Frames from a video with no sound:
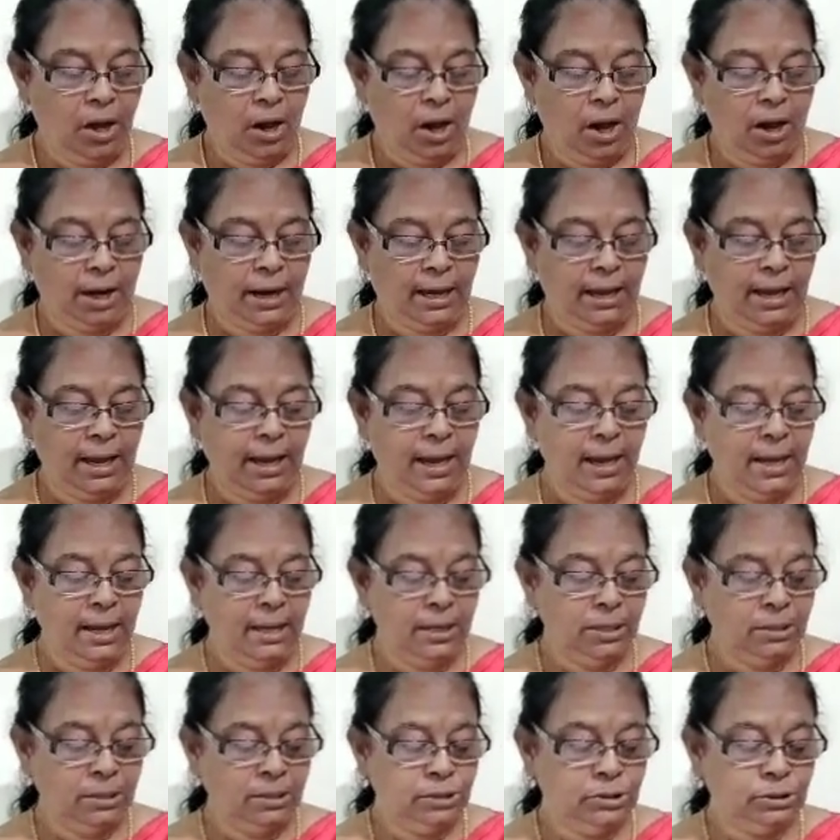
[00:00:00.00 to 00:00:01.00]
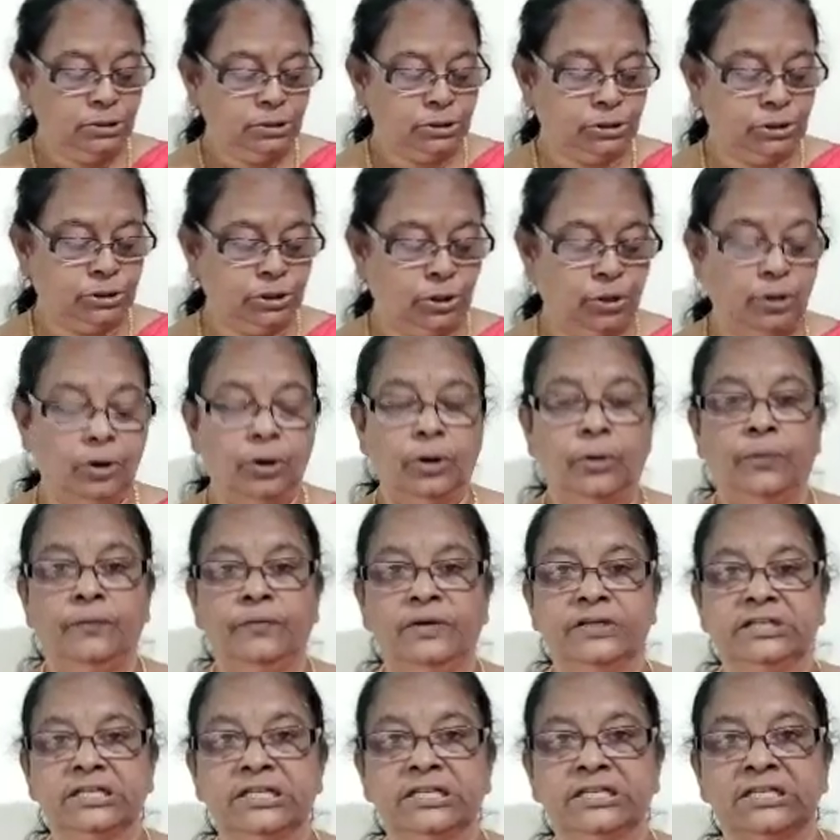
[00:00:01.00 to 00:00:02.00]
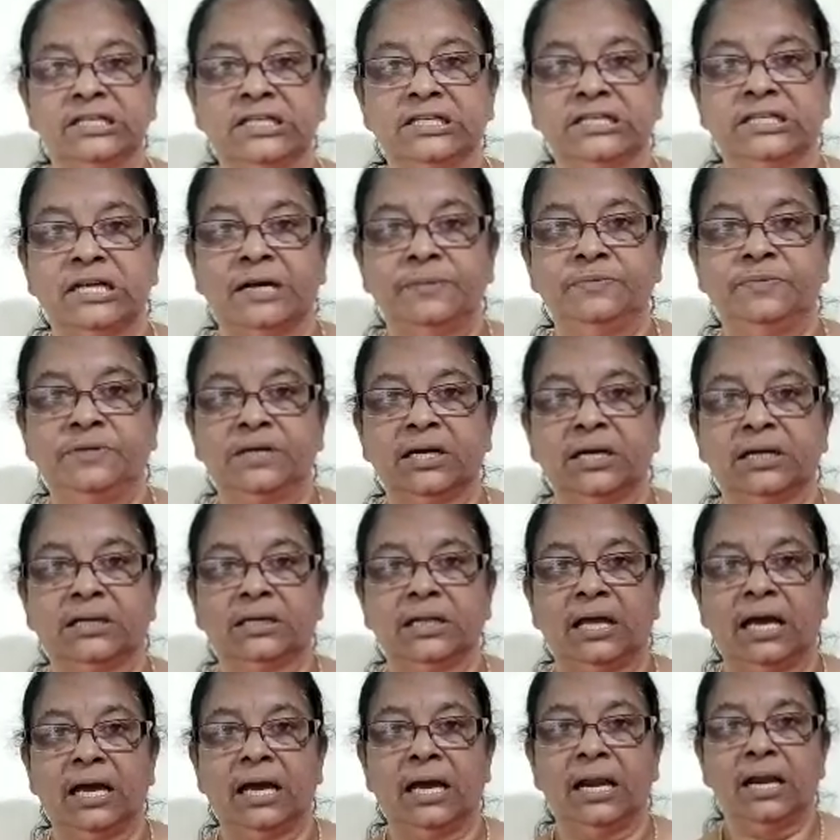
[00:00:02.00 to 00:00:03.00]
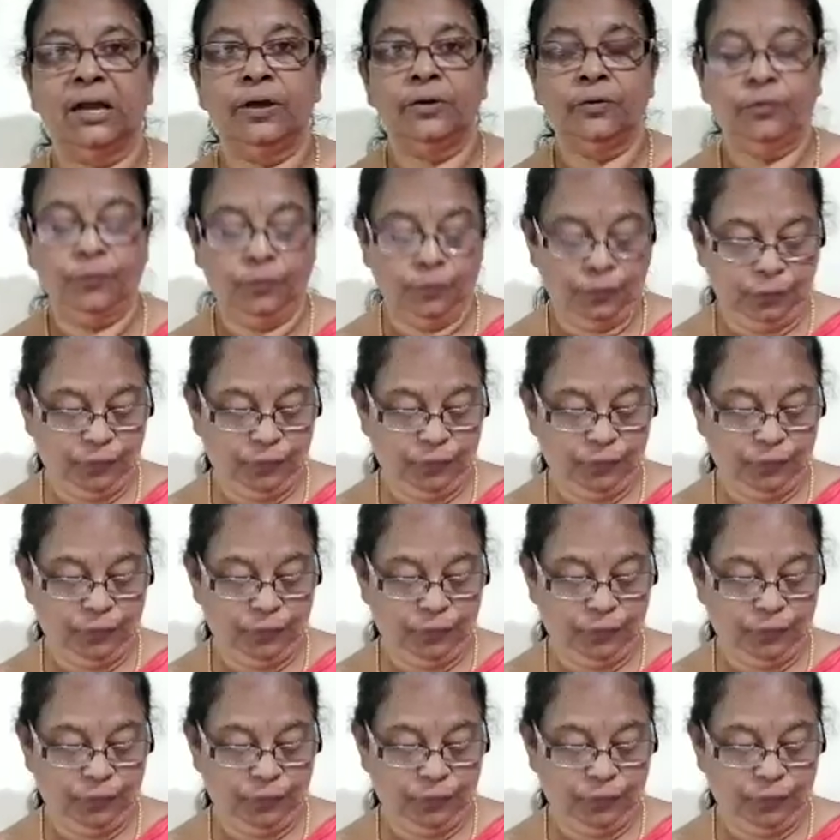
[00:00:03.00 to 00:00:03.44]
Okay. So, which is the subject there?